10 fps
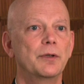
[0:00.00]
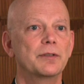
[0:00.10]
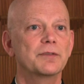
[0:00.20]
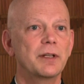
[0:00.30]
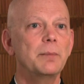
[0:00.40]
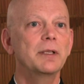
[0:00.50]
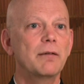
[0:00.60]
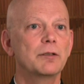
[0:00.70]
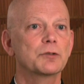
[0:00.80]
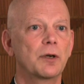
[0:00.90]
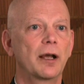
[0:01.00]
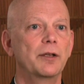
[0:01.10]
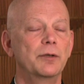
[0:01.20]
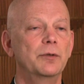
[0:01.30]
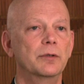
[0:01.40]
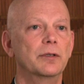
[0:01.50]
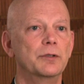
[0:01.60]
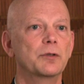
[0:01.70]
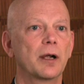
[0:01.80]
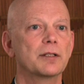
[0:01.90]
some level trying to do
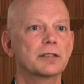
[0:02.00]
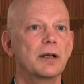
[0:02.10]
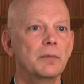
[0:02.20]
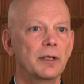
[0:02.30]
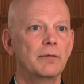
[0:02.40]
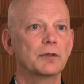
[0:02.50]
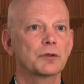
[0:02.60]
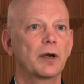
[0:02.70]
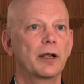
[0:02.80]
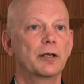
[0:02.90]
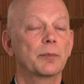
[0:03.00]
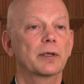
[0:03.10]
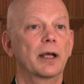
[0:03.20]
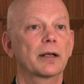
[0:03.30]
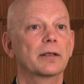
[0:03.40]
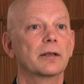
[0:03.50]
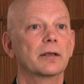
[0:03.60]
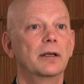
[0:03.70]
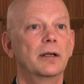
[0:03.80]
good, some level trying to protect their